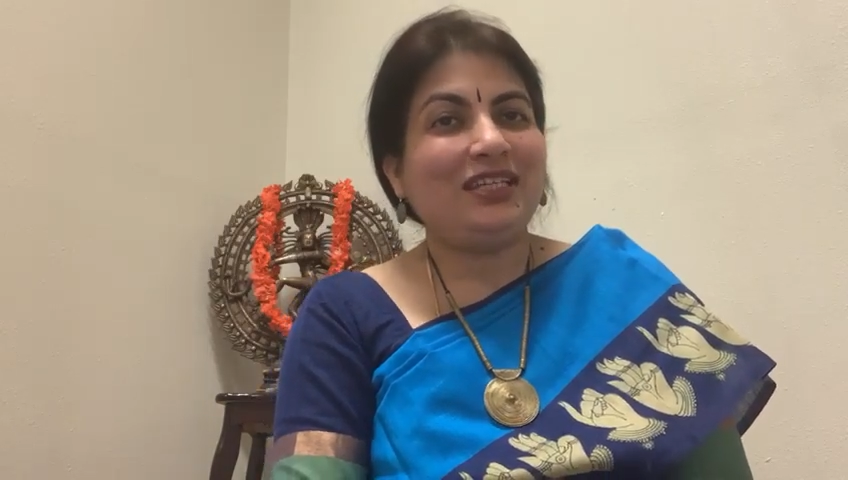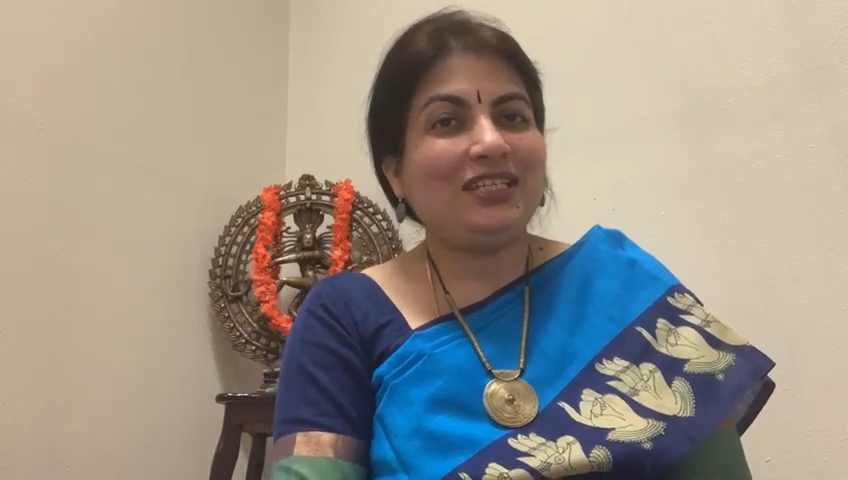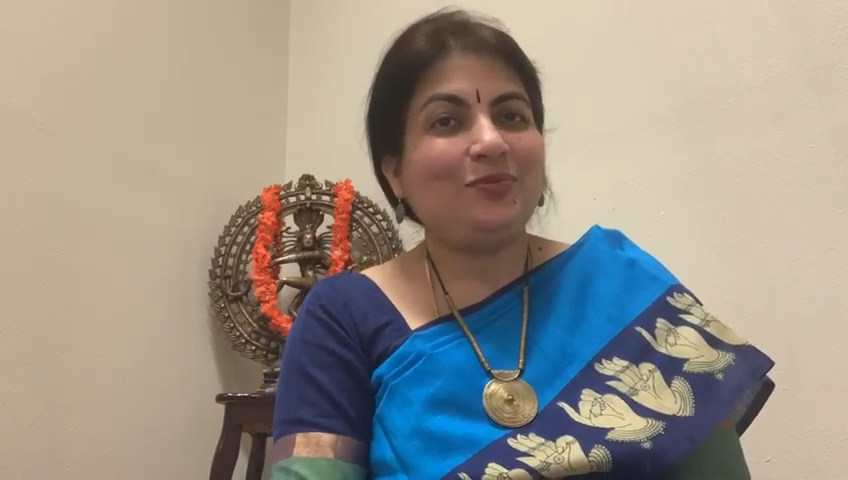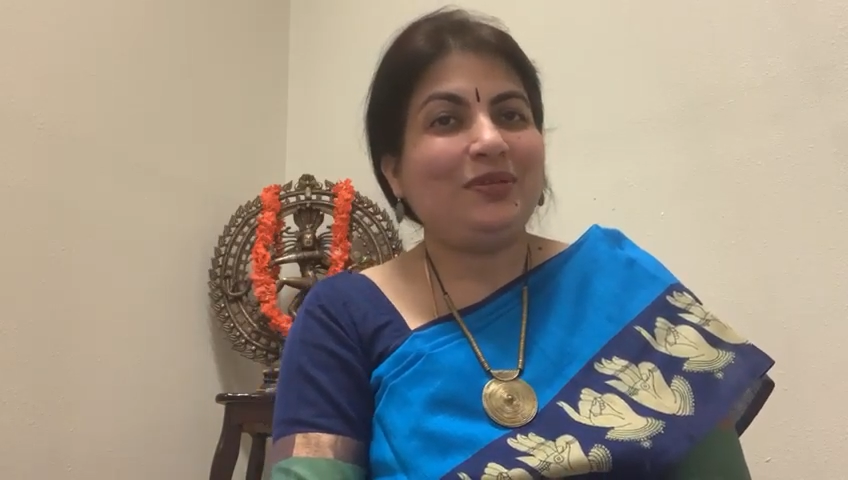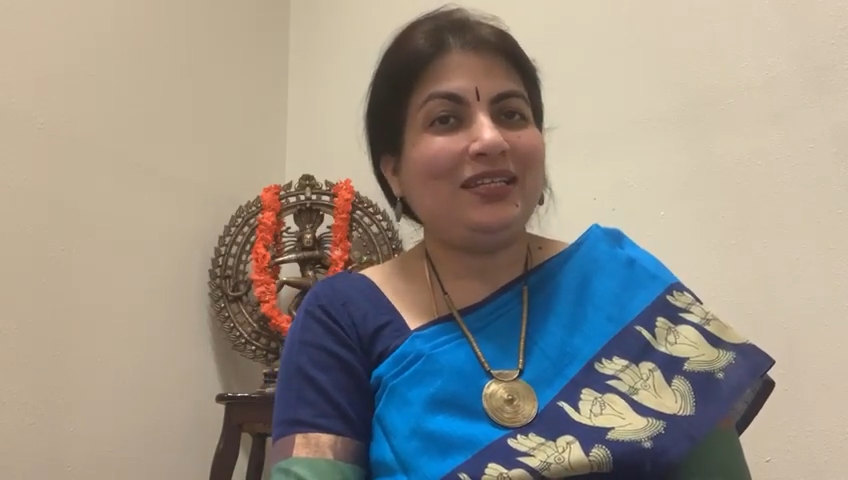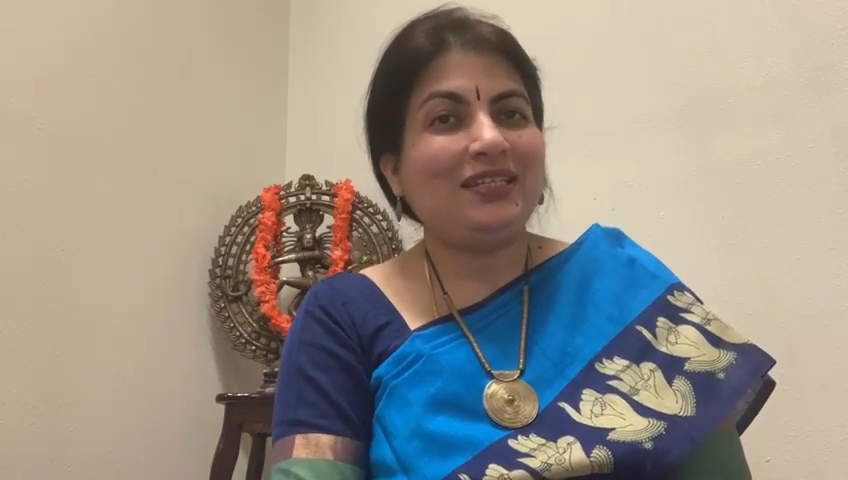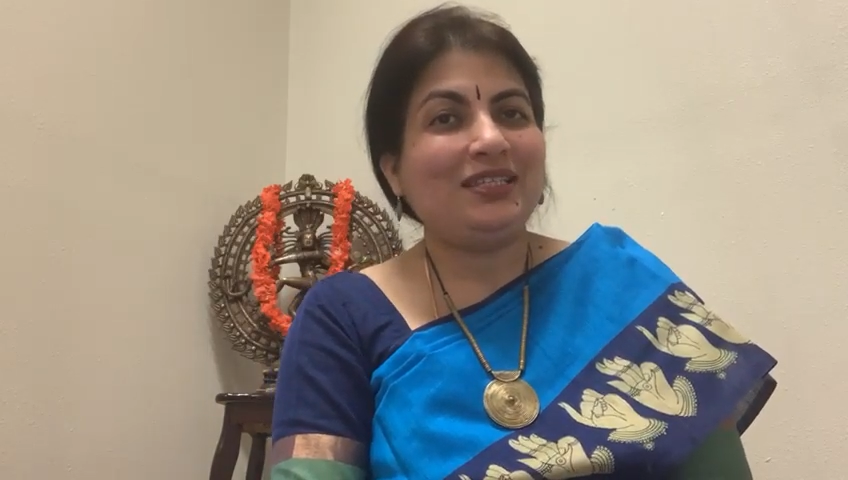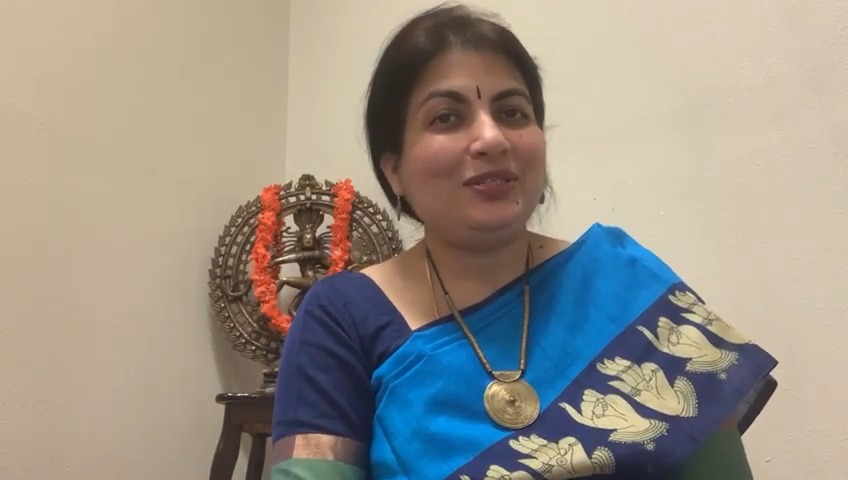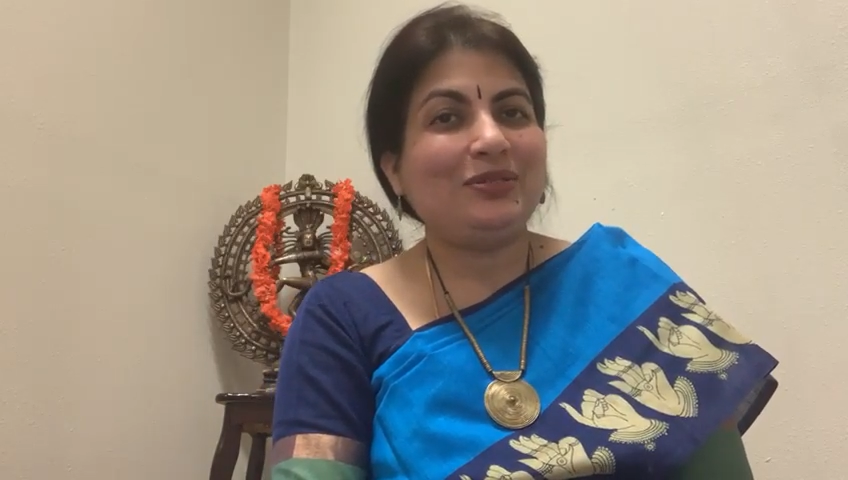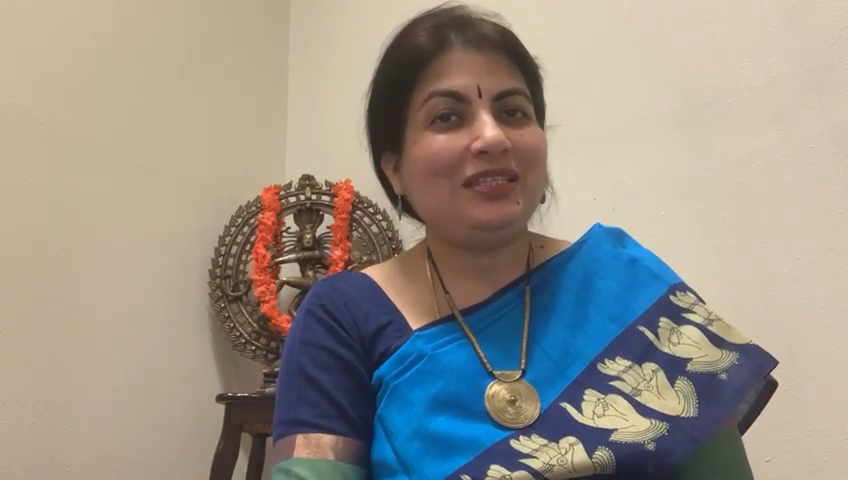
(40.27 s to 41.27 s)

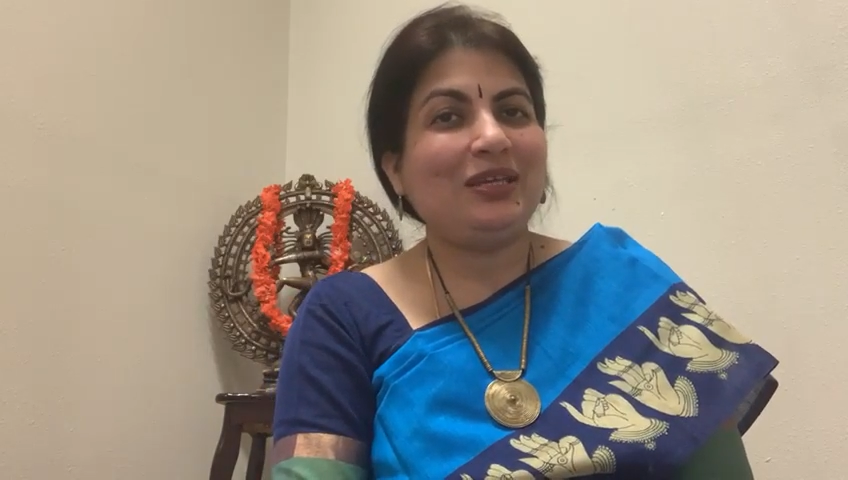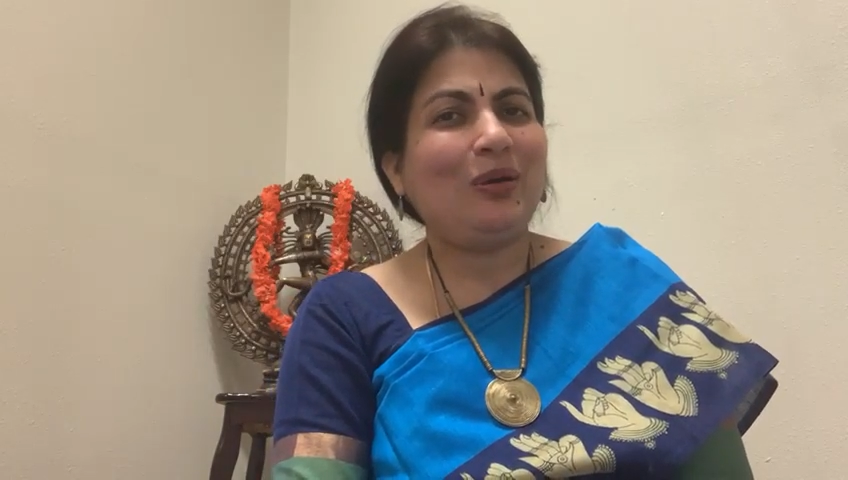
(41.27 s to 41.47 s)
experience to see